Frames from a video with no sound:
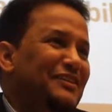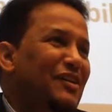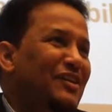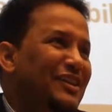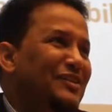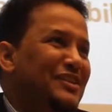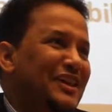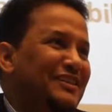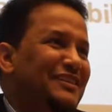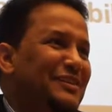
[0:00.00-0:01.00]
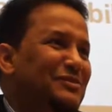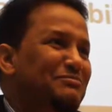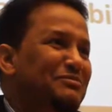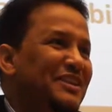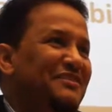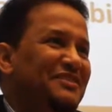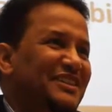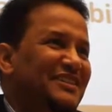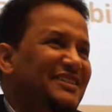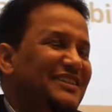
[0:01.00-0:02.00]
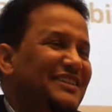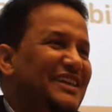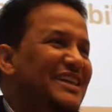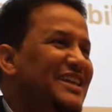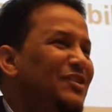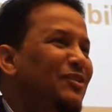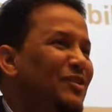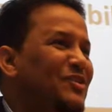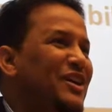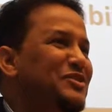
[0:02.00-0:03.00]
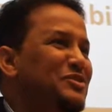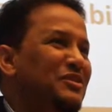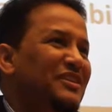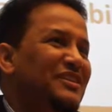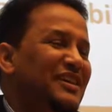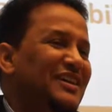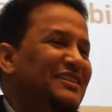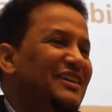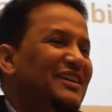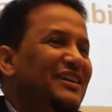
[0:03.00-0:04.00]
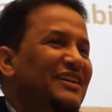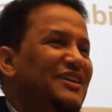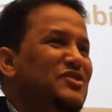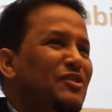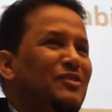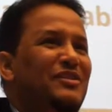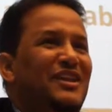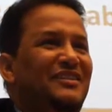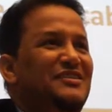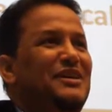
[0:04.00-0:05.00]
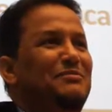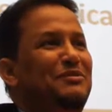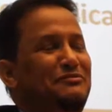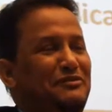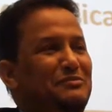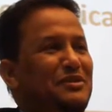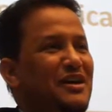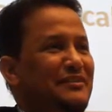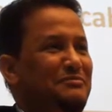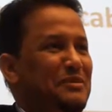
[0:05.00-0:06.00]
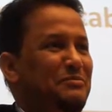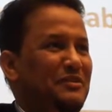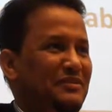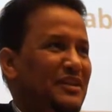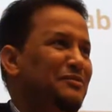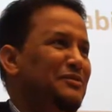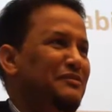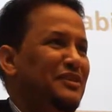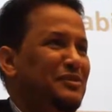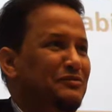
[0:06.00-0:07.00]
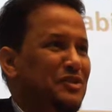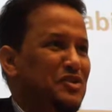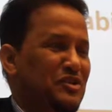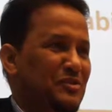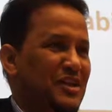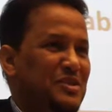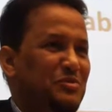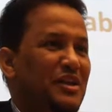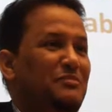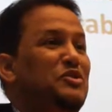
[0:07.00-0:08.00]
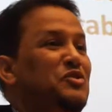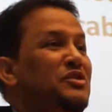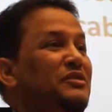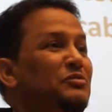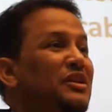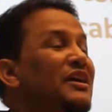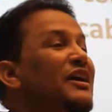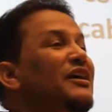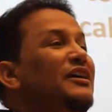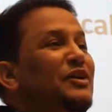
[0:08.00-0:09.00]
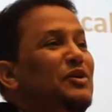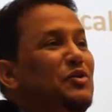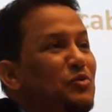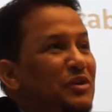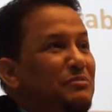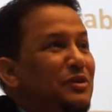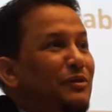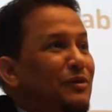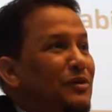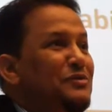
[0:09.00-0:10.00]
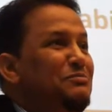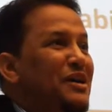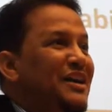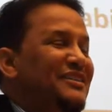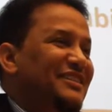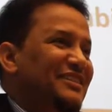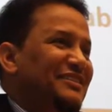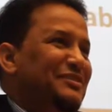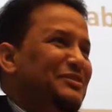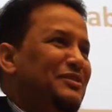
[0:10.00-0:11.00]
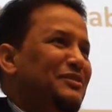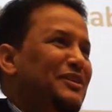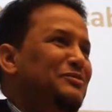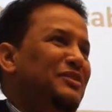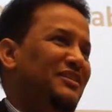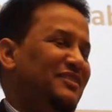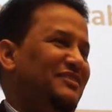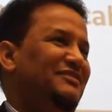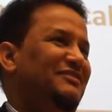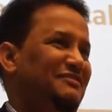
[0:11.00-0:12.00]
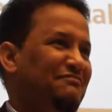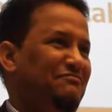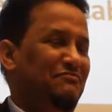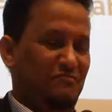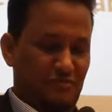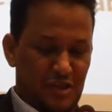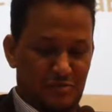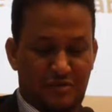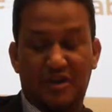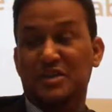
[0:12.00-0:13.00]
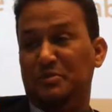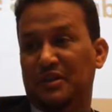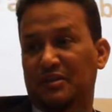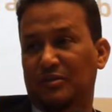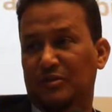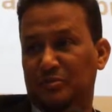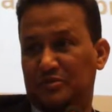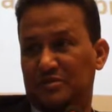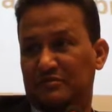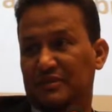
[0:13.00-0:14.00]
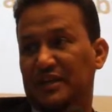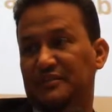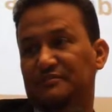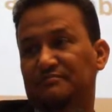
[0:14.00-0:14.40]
a law that they don't believe in it. A real law, actually, that is a law that is coming from the heart of people out of their conviction. So that's why the majority will be law binding. They will respect the law because of that.